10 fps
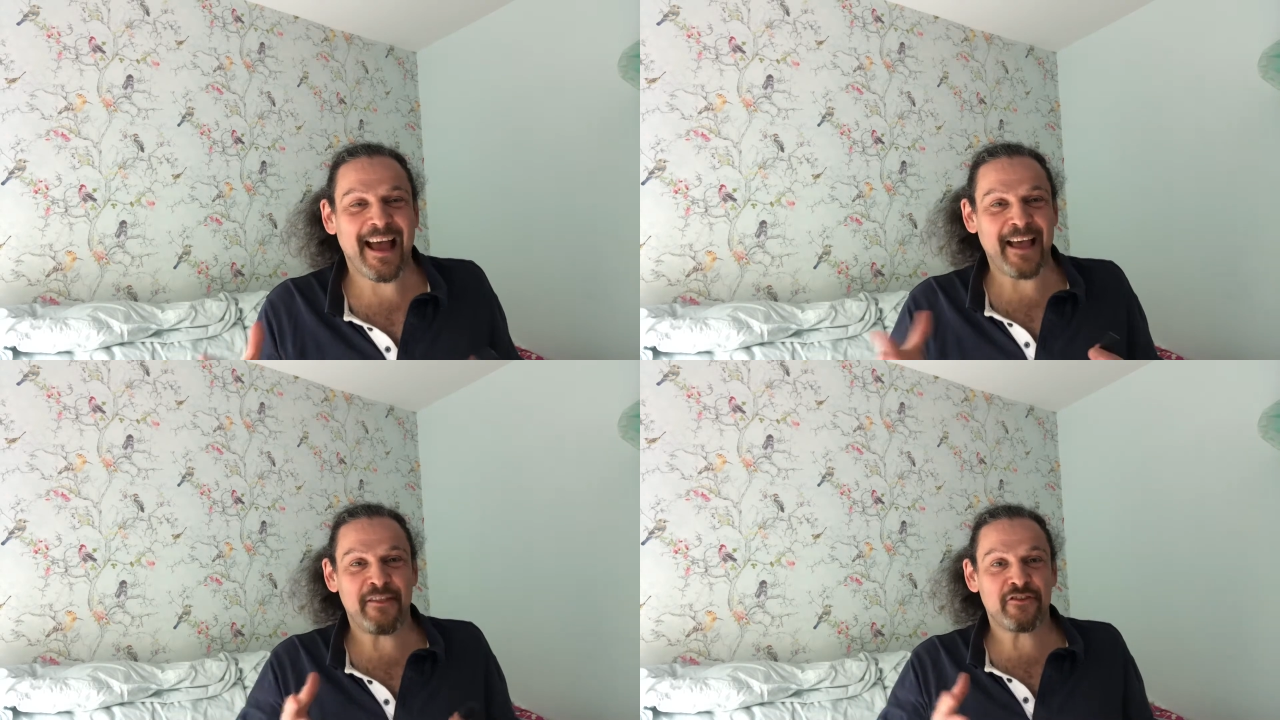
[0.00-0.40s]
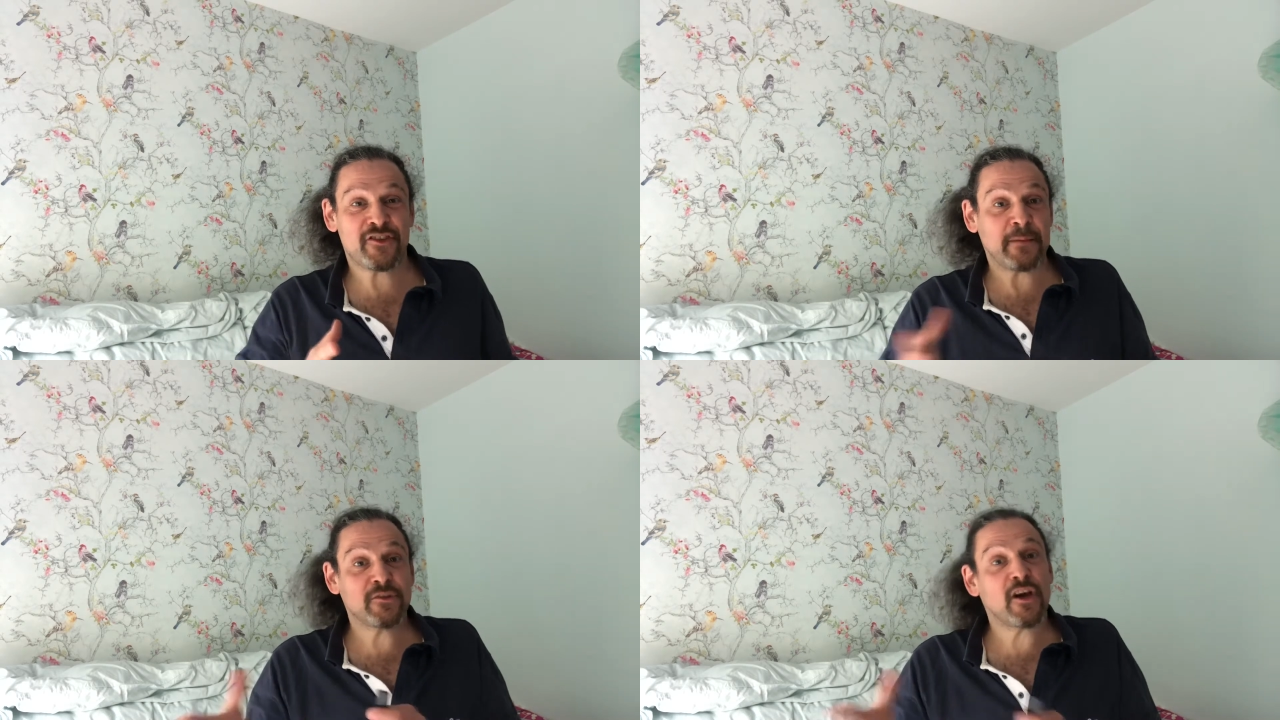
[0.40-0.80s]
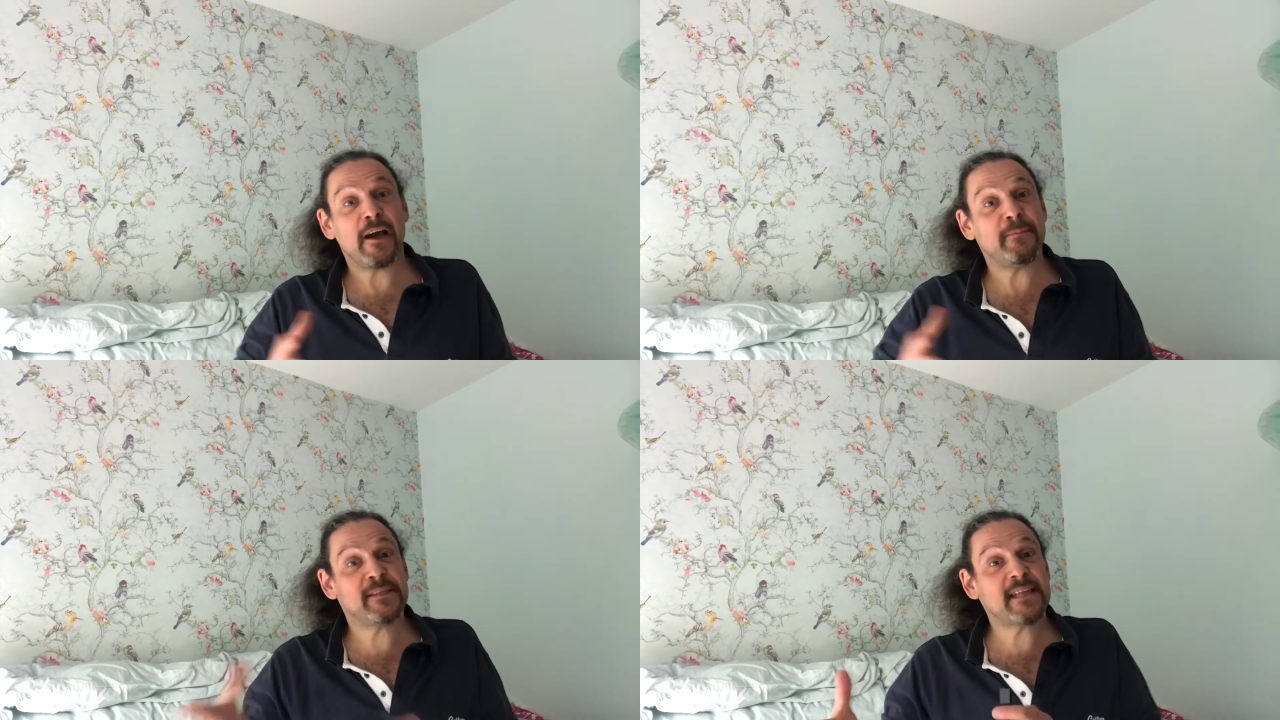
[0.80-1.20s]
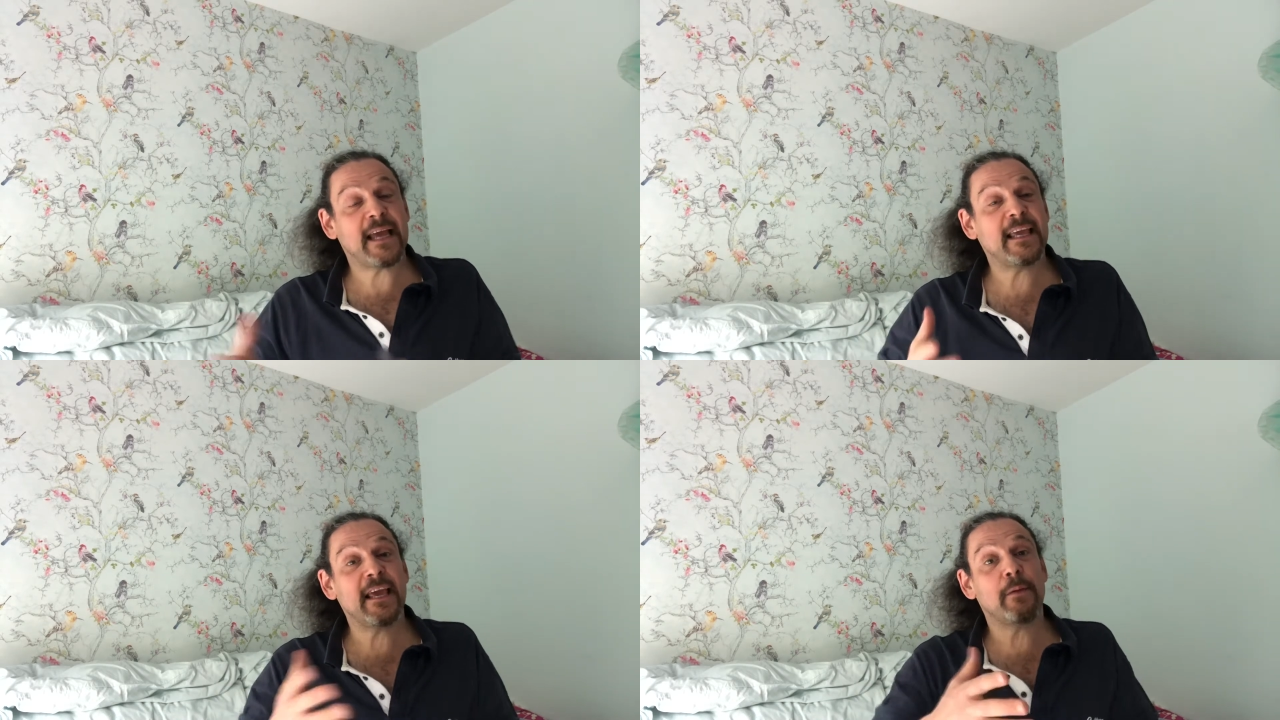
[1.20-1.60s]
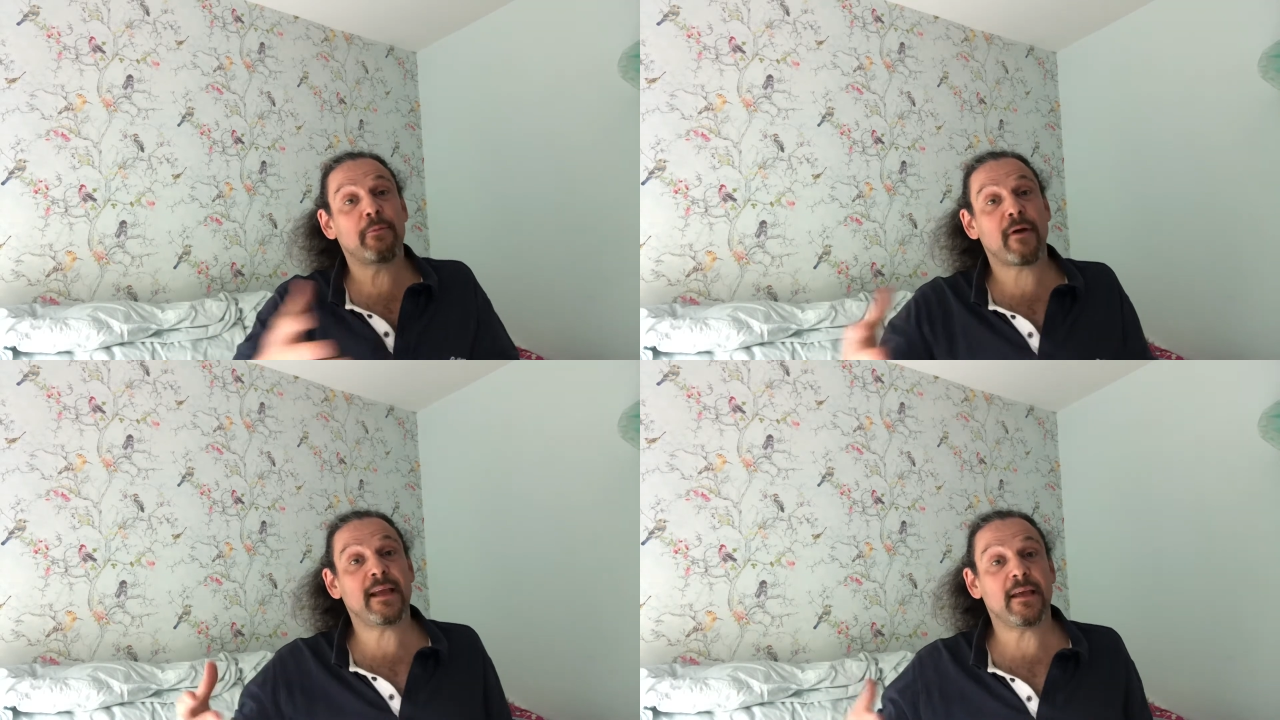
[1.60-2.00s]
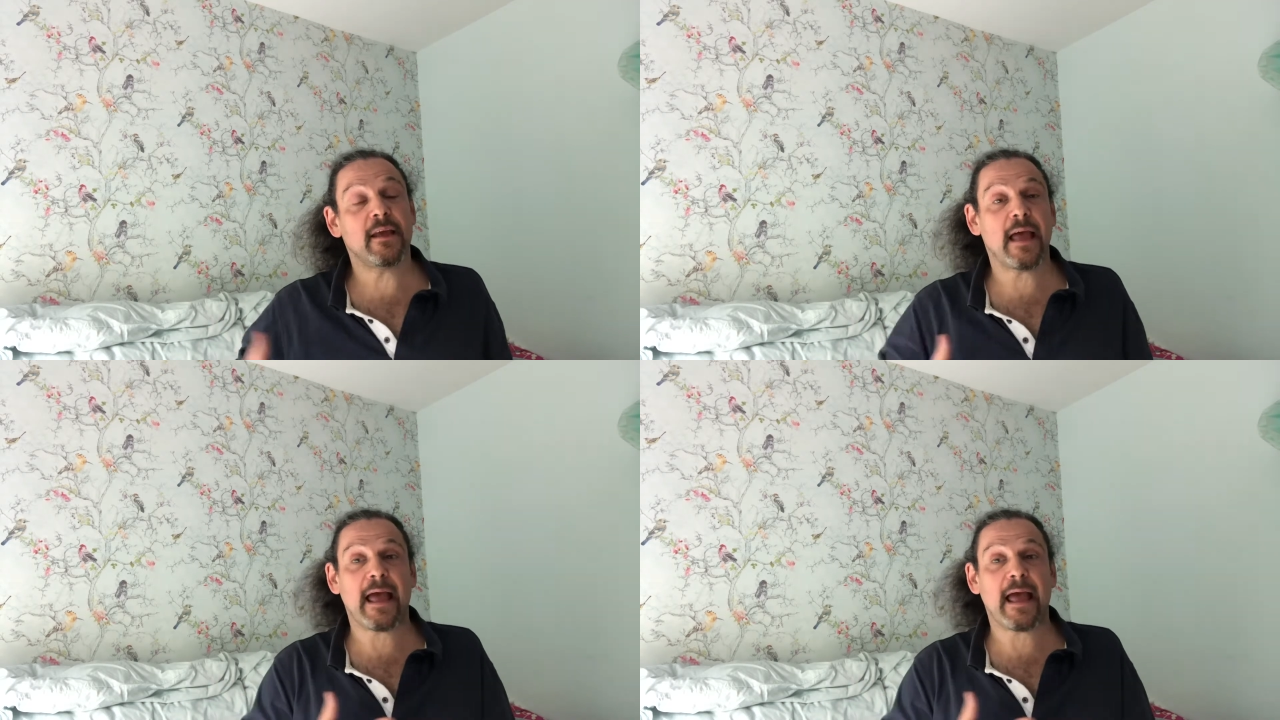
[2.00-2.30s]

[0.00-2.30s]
and sometimes taking a break